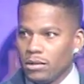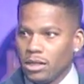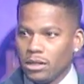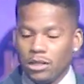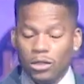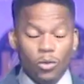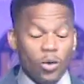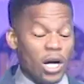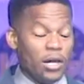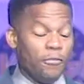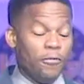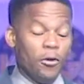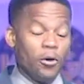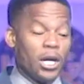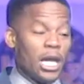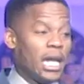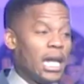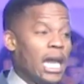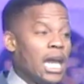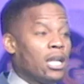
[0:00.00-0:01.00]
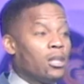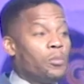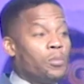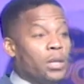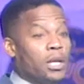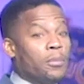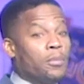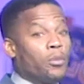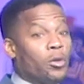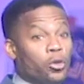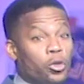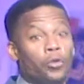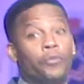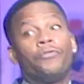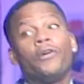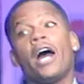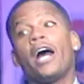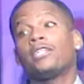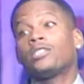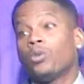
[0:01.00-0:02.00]
See, white folk can't handle being broke. You
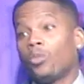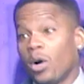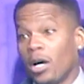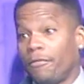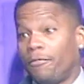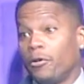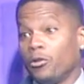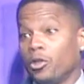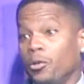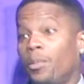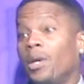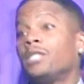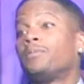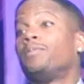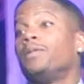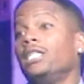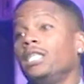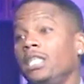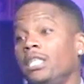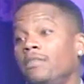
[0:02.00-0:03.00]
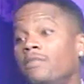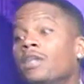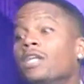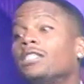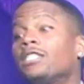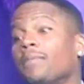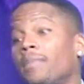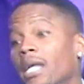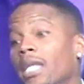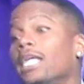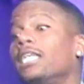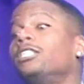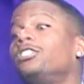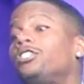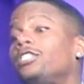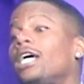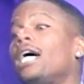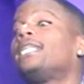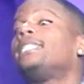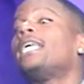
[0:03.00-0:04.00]
fire some white folk, you best believe somebody getting
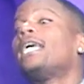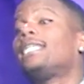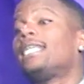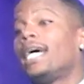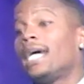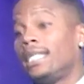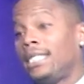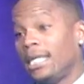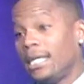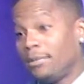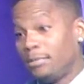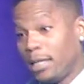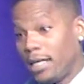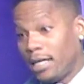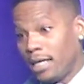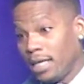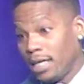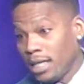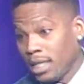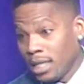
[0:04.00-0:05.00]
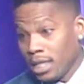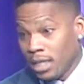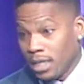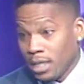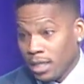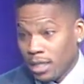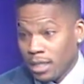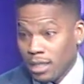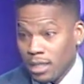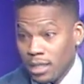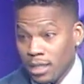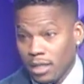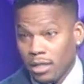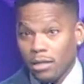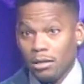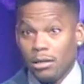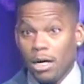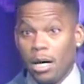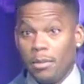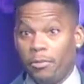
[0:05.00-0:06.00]
shot that goddamn day.
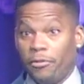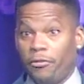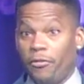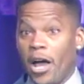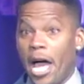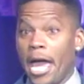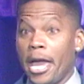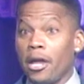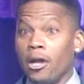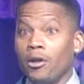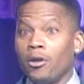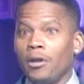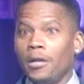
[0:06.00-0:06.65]
I'm fired?